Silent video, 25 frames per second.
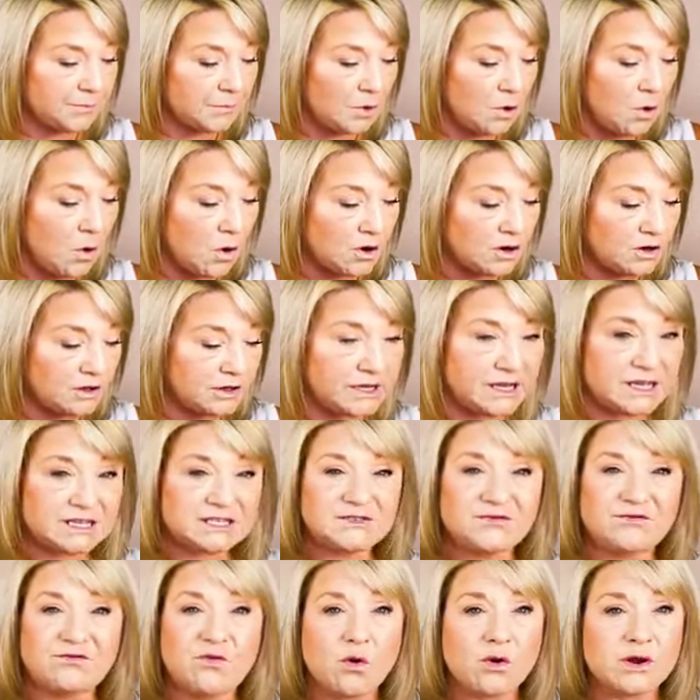Quarterly,
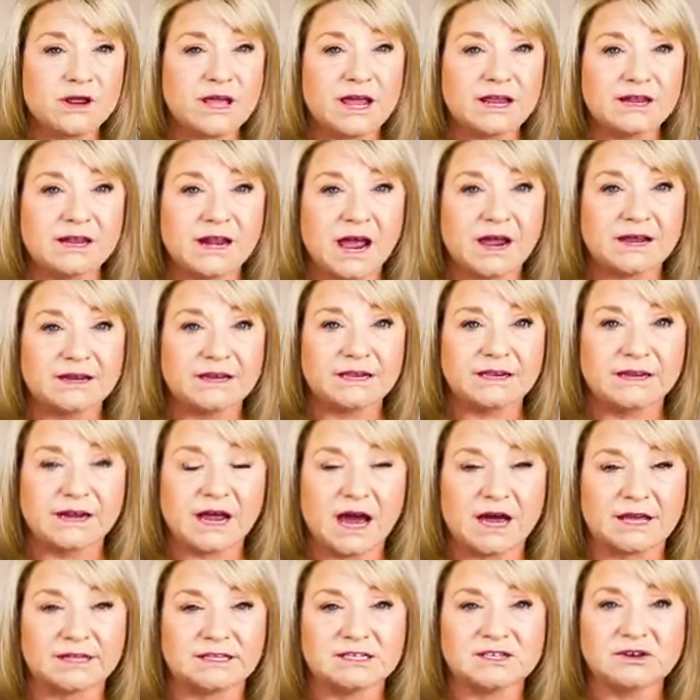it's
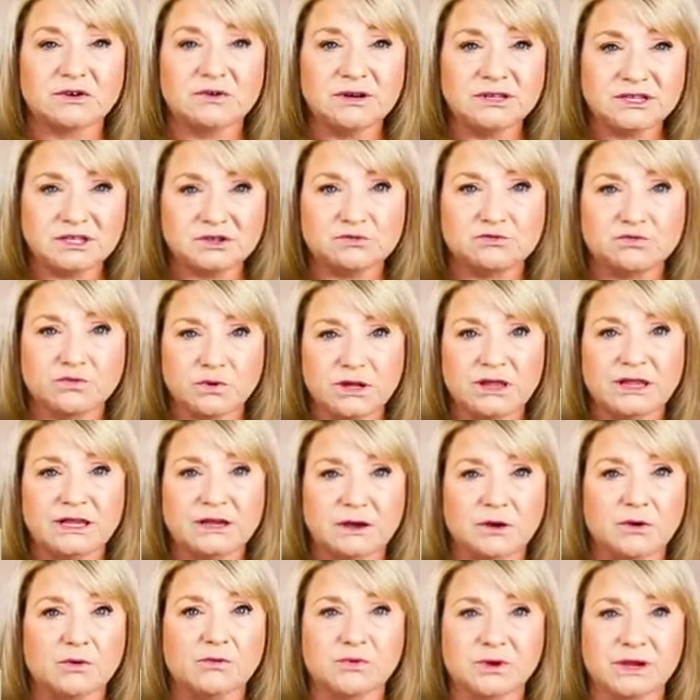$48.99, so it's
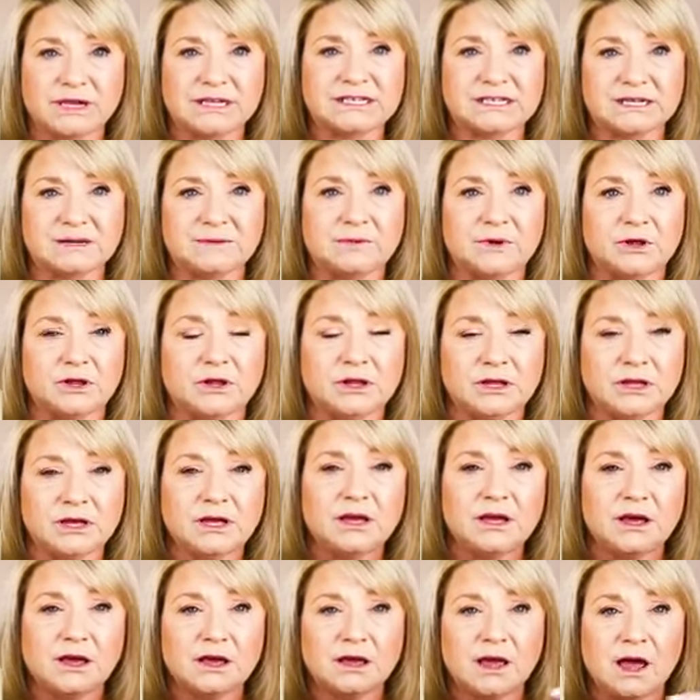really a reasonable
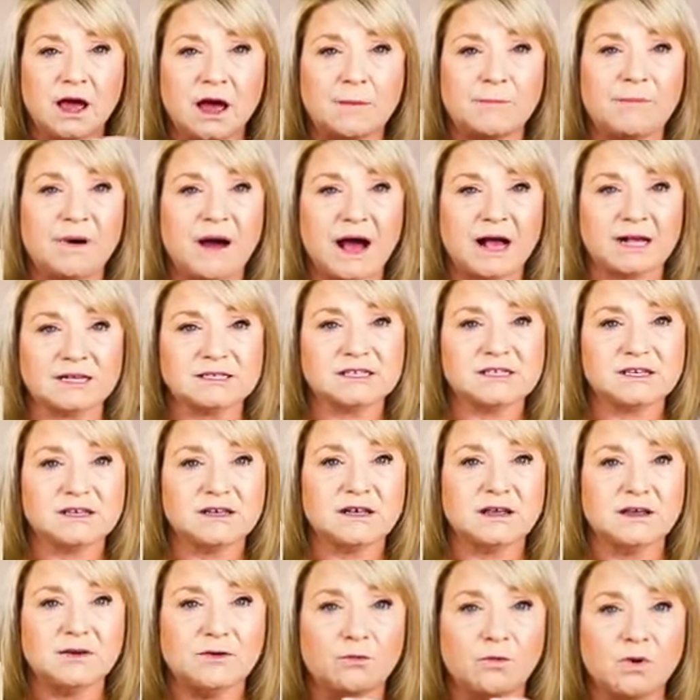box
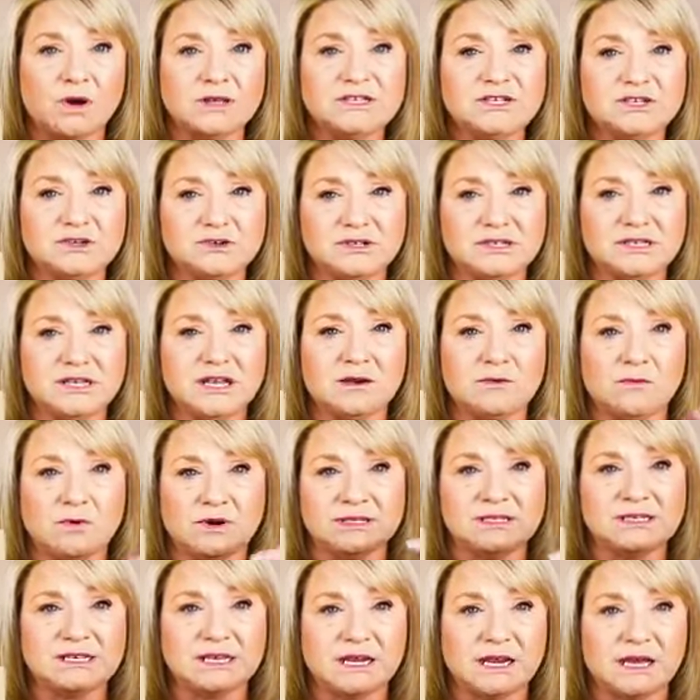once you see
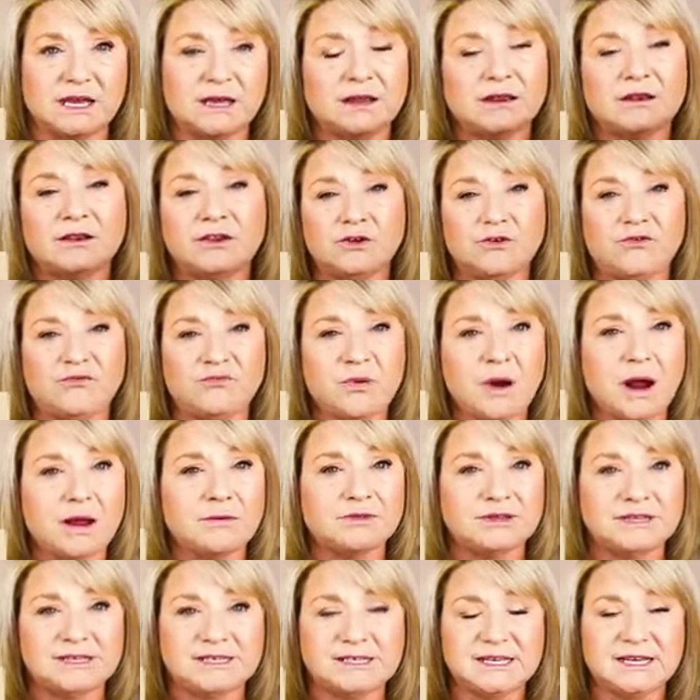what's in it. And you've
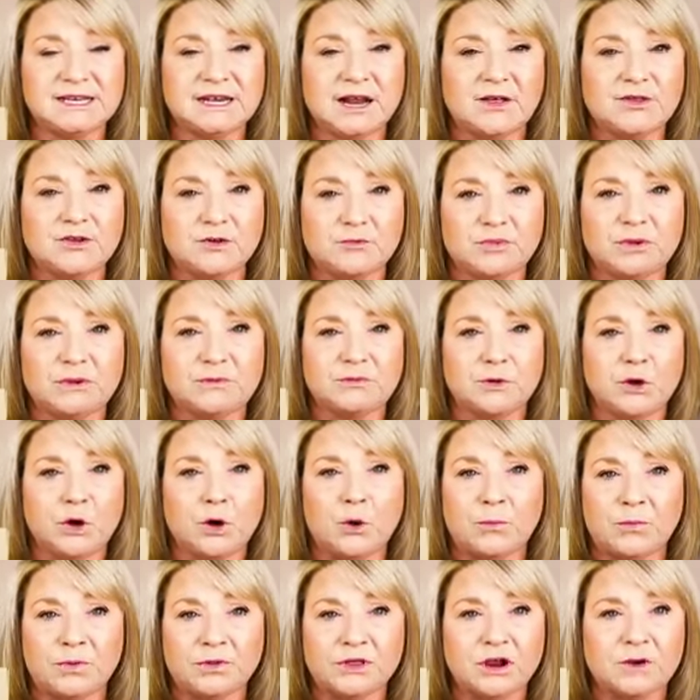probably seen other people
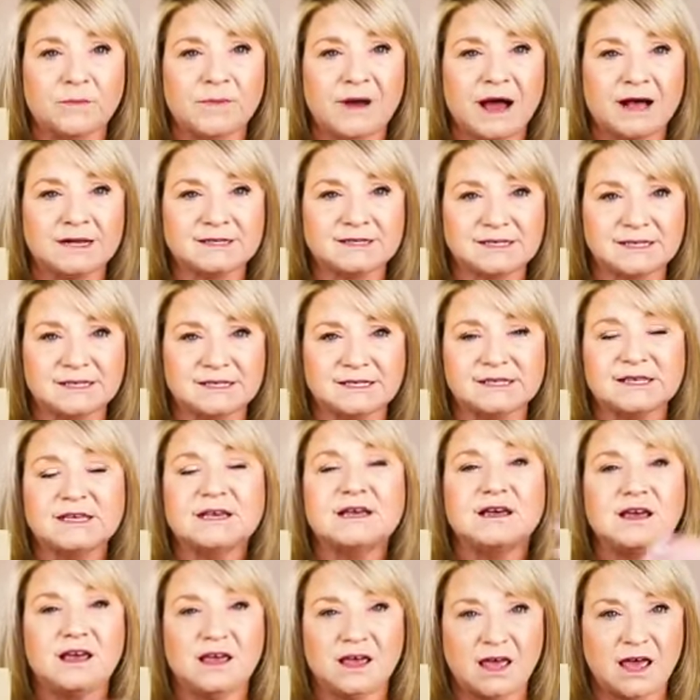open their boxes,
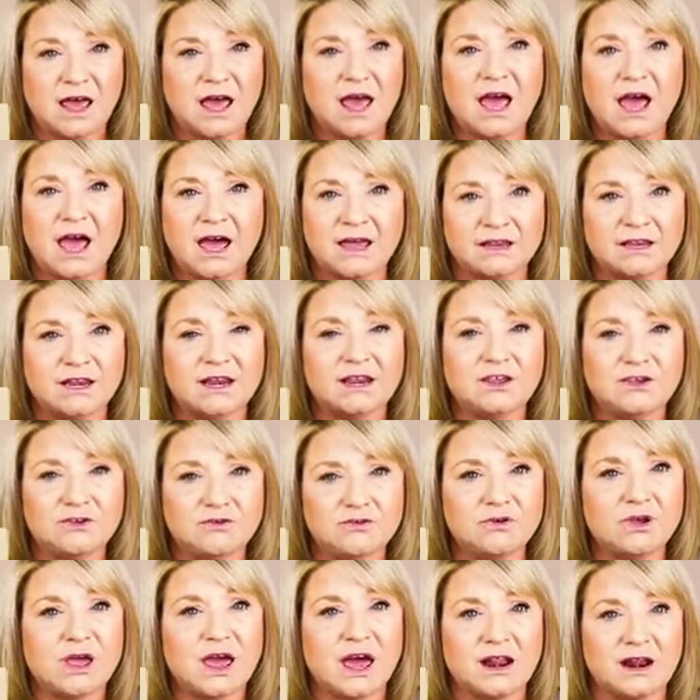and
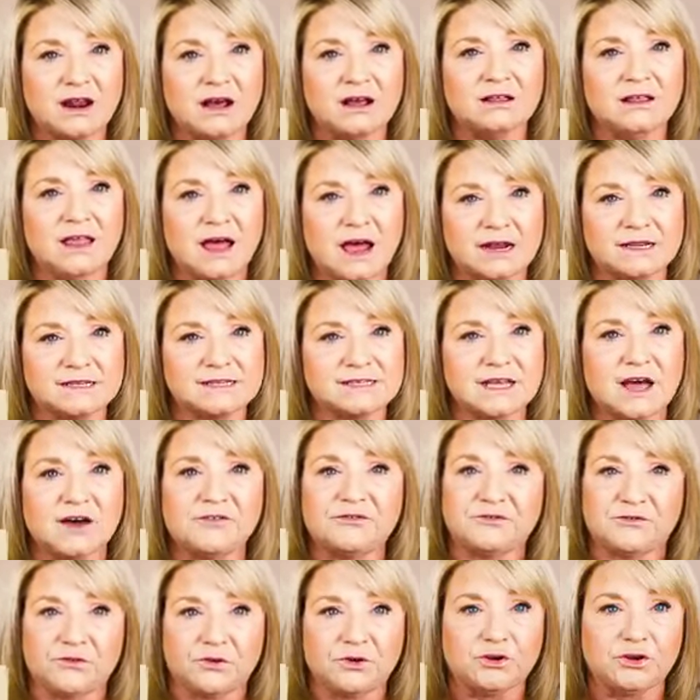you get a lot of
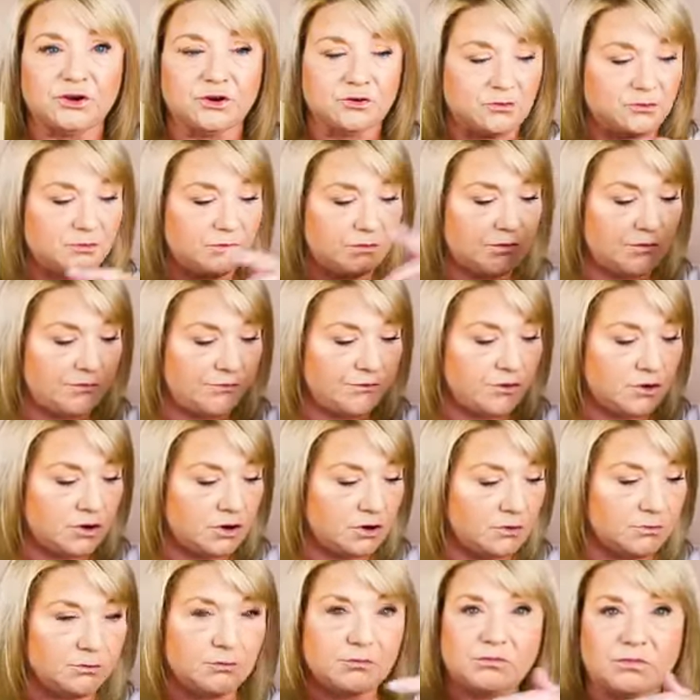stuff for your
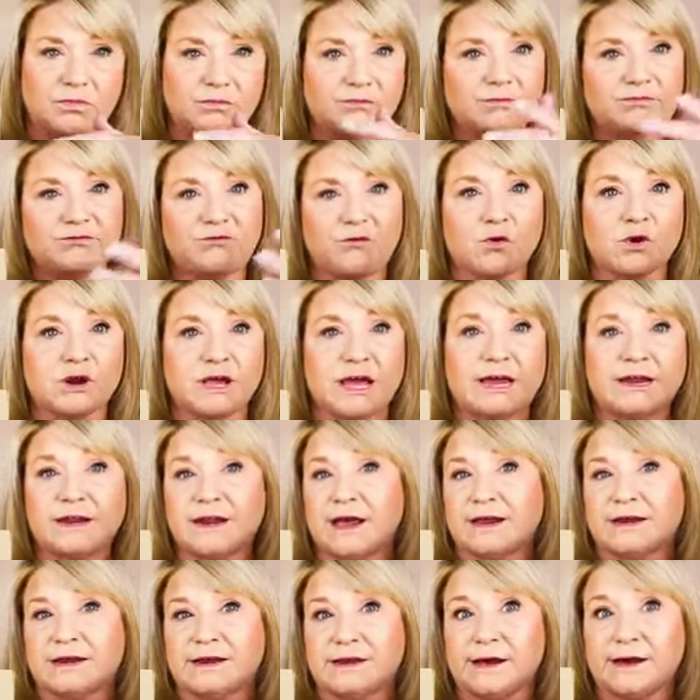
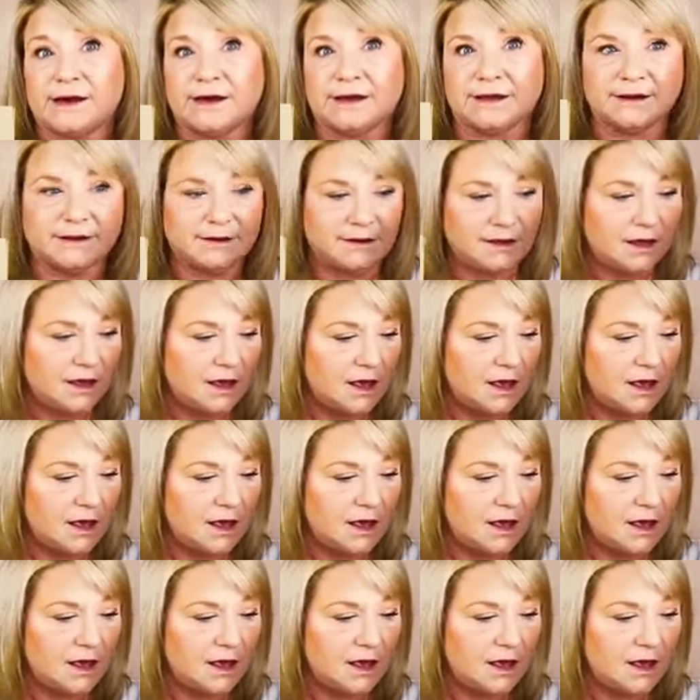$48.99.